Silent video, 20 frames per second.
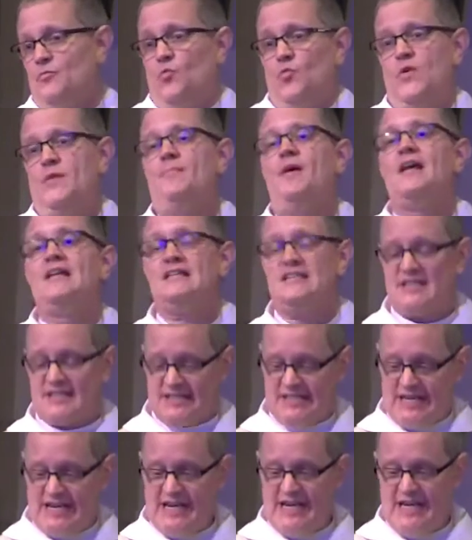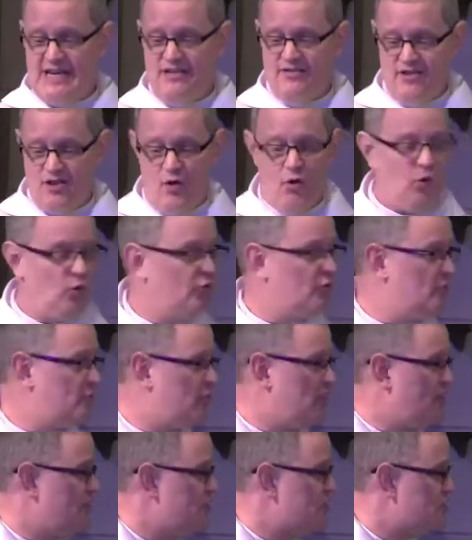We might see the older
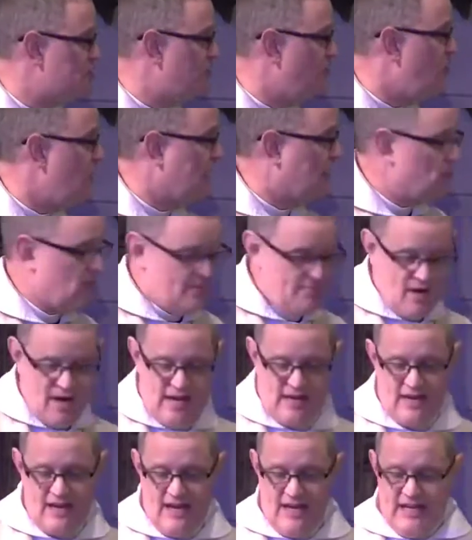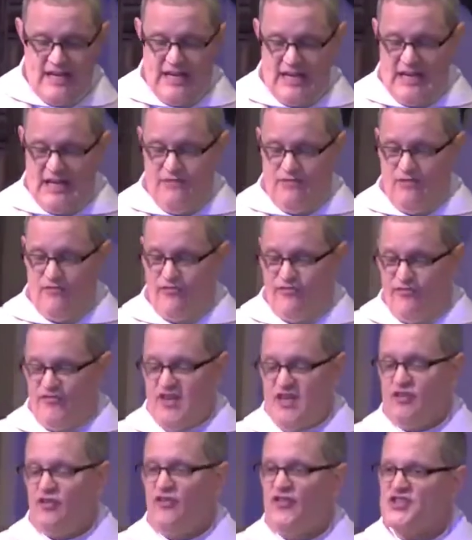brother's point. We might even
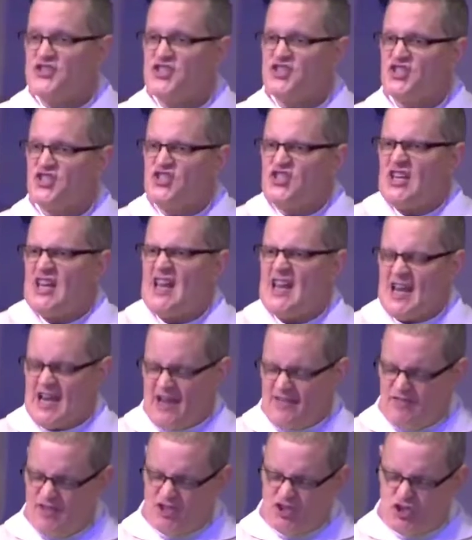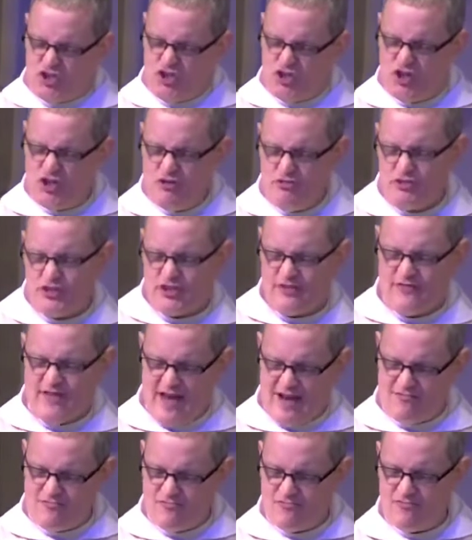feel the sting and the juice of
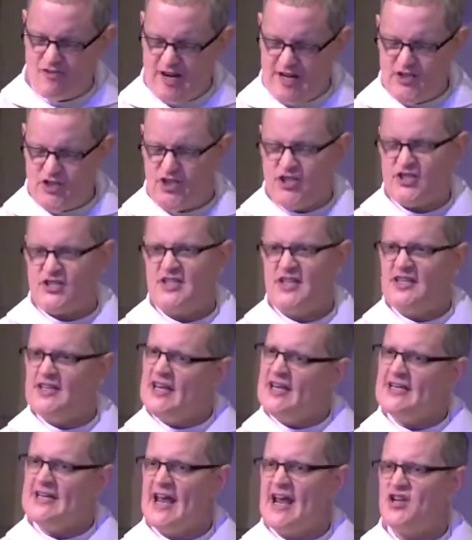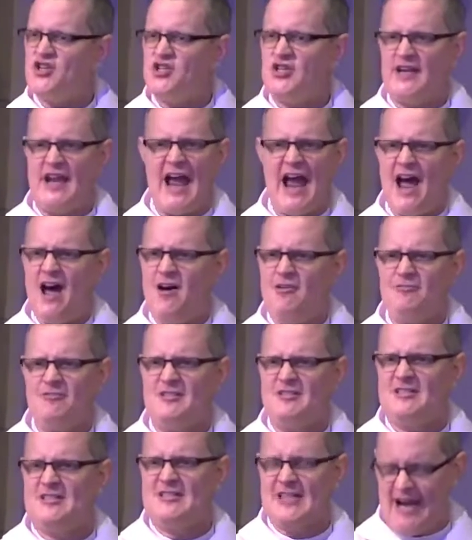that righteous indignation. How
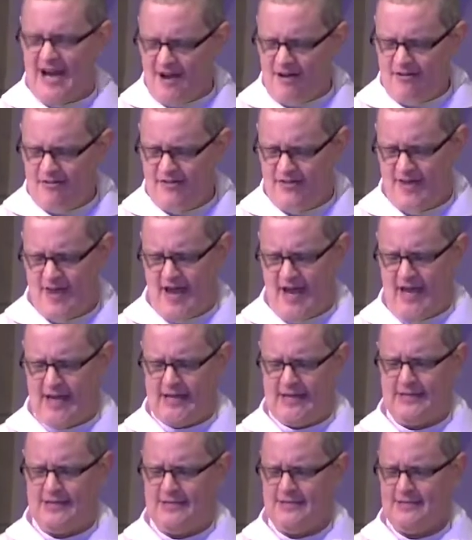dare they?